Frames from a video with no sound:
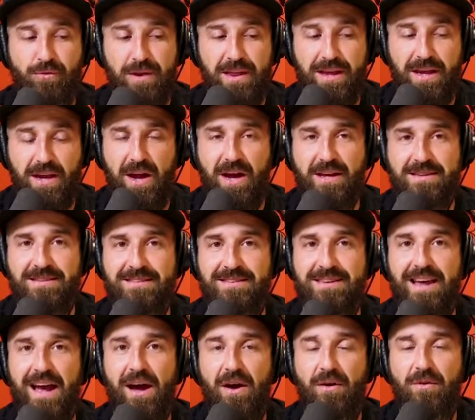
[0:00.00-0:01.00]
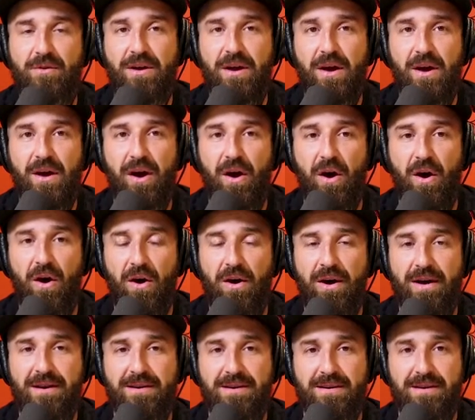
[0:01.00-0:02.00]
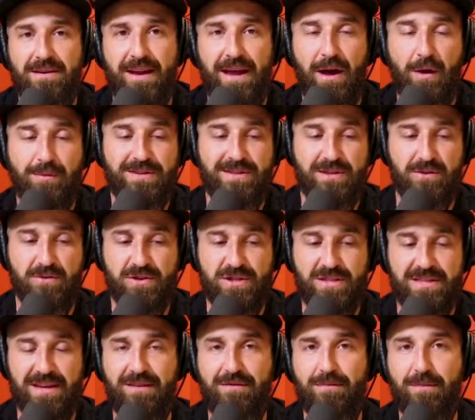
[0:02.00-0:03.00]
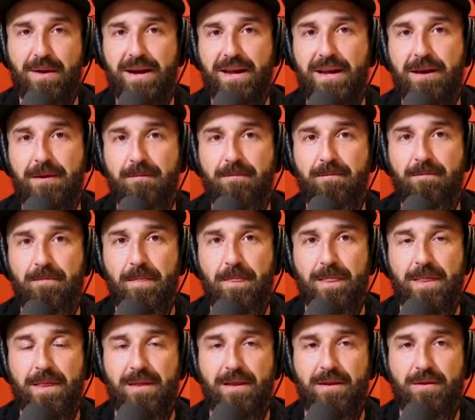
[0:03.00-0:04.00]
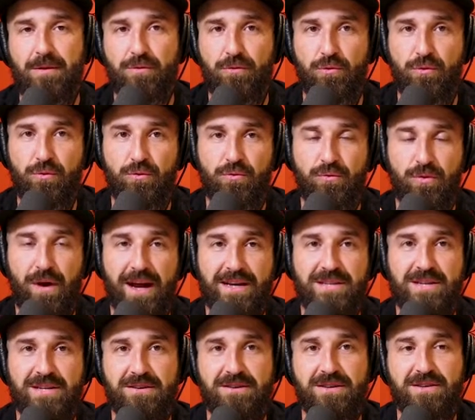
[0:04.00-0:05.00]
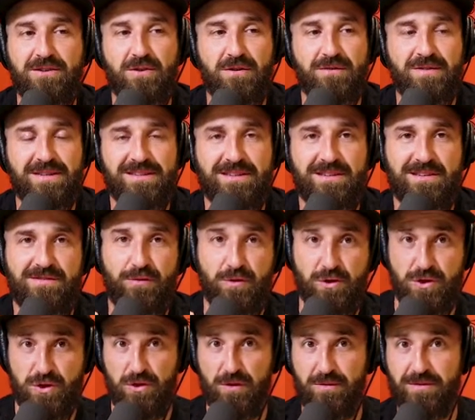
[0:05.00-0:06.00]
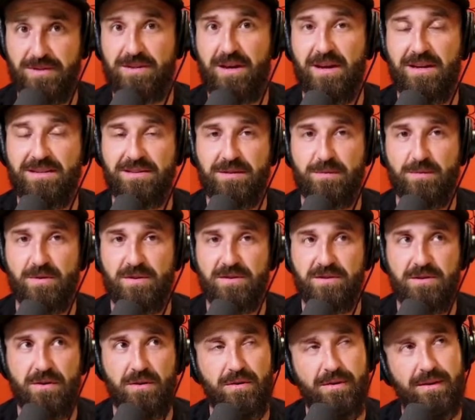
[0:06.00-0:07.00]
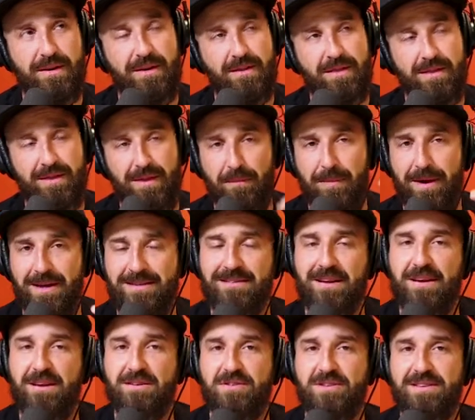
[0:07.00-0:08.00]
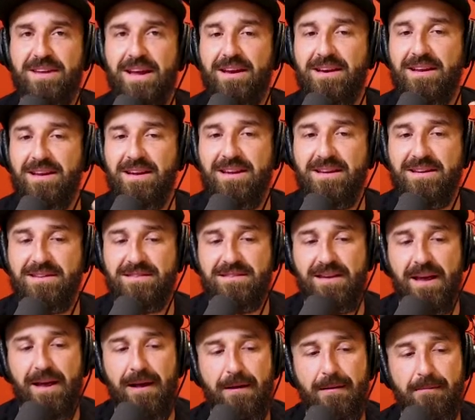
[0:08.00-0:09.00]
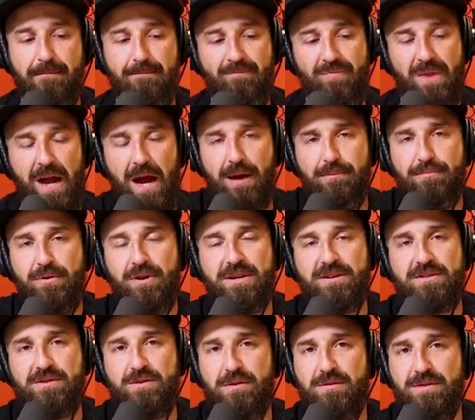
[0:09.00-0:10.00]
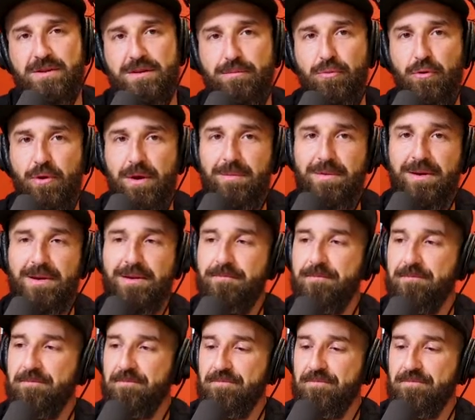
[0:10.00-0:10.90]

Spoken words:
really cuts down on, helps dealers save money through ride-sharing services for service customers. So the best I understand it is I book a service appointment,